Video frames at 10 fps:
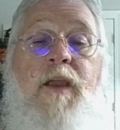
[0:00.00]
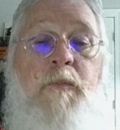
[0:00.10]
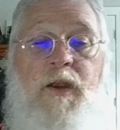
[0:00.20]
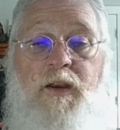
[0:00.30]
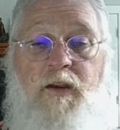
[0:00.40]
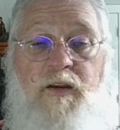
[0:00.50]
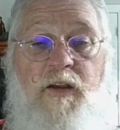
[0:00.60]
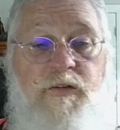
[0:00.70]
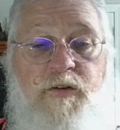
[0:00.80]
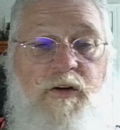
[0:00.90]
In many
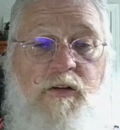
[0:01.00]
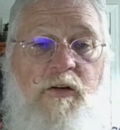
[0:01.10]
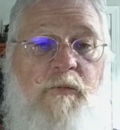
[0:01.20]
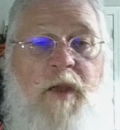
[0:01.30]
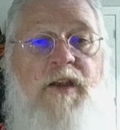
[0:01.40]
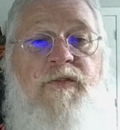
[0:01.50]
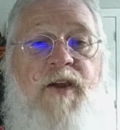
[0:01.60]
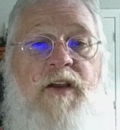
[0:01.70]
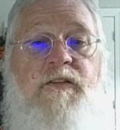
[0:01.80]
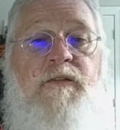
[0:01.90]
industrial or
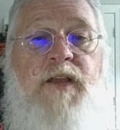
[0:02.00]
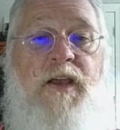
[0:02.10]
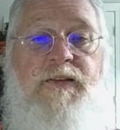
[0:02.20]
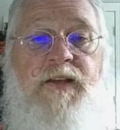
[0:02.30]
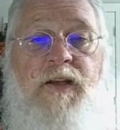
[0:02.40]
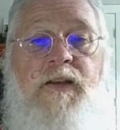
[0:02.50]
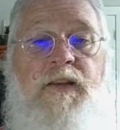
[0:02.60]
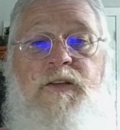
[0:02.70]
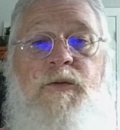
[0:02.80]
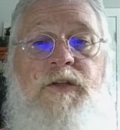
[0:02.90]
manufacturing type
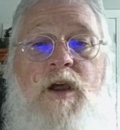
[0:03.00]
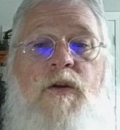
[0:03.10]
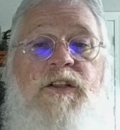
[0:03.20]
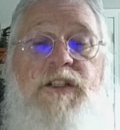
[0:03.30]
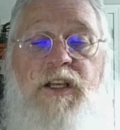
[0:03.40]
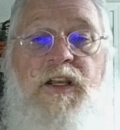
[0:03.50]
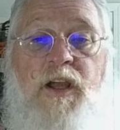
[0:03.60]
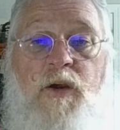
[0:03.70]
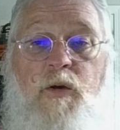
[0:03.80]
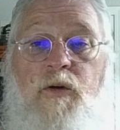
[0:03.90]
settings, this was called a G
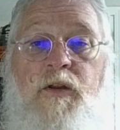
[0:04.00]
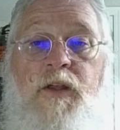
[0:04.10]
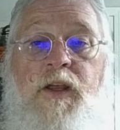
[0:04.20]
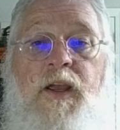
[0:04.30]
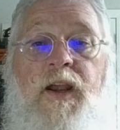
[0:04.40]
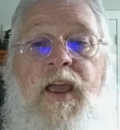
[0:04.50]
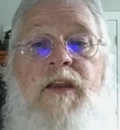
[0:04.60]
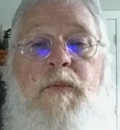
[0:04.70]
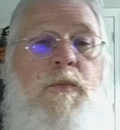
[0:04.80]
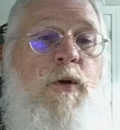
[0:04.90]
code and
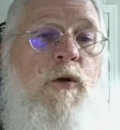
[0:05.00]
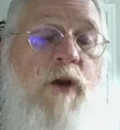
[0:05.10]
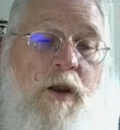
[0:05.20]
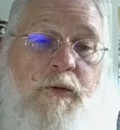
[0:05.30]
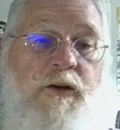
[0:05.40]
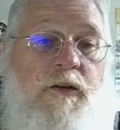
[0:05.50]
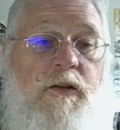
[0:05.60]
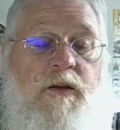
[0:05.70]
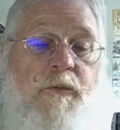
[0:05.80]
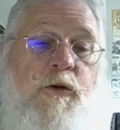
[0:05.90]
had to be programmed into
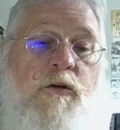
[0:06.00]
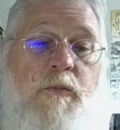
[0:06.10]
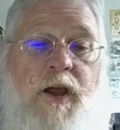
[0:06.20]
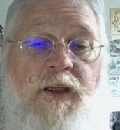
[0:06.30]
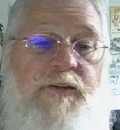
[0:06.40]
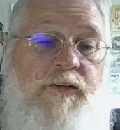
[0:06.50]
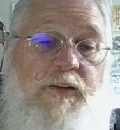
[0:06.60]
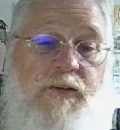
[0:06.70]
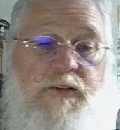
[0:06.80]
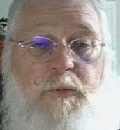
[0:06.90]
the computer by each
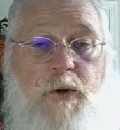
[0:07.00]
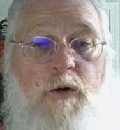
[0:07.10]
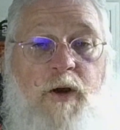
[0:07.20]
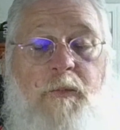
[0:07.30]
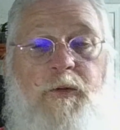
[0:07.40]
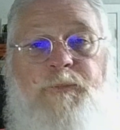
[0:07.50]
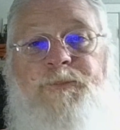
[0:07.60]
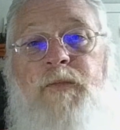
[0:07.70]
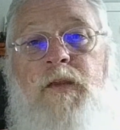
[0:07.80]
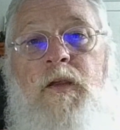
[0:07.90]
CNC programmer.
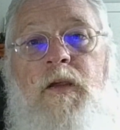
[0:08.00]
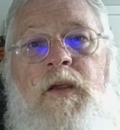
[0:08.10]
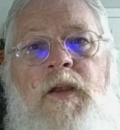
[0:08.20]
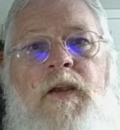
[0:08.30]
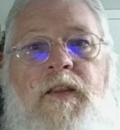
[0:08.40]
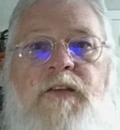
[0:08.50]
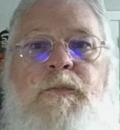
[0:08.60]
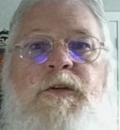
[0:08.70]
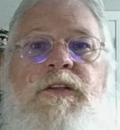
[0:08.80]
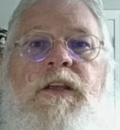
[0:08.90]
Now,
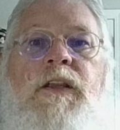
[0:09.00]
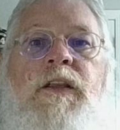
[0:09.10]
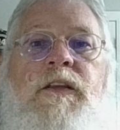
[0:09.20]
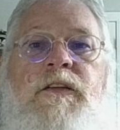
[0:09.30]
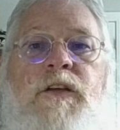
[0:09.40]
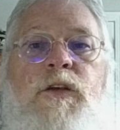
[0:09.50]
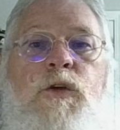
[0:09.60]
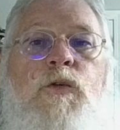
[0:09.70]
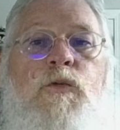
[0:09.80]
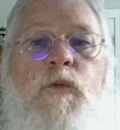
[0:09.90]
this machines
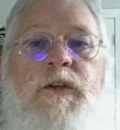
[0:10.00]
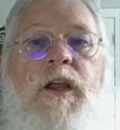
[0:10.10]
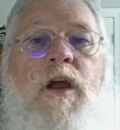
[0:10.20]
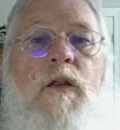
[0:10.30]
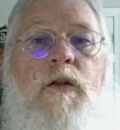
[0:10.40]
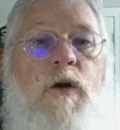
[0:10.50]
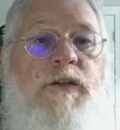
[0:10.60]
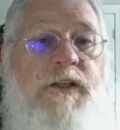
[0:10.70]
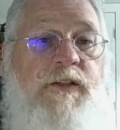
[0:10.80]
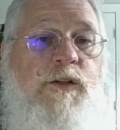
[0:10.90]
use what they call a
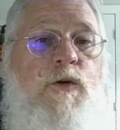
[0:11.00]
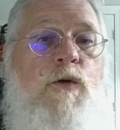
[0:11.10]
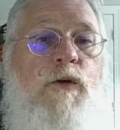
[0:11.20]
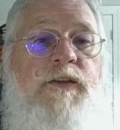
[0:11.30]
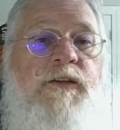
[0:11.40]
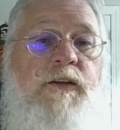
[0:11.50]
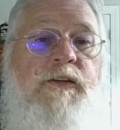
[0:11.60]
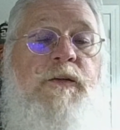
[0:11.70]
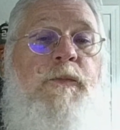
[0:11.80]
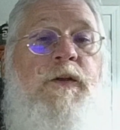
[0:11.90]
Cartesian coordinate
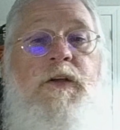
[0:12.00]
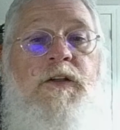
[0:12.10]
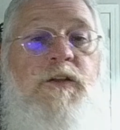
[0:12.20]
system